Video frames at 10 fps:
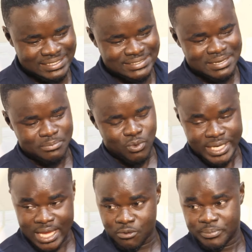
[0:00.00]
Some or
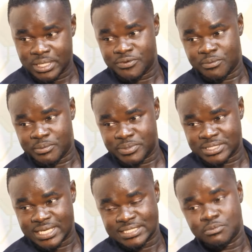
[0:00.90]
yeah, I'll be in your mobby
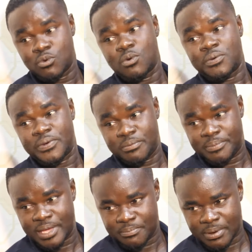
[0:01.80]
says, I'm cocoa,
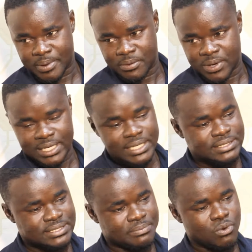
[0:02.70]
baby, and papa, at
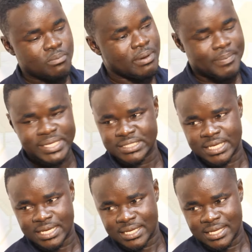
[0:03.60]
least some one papa.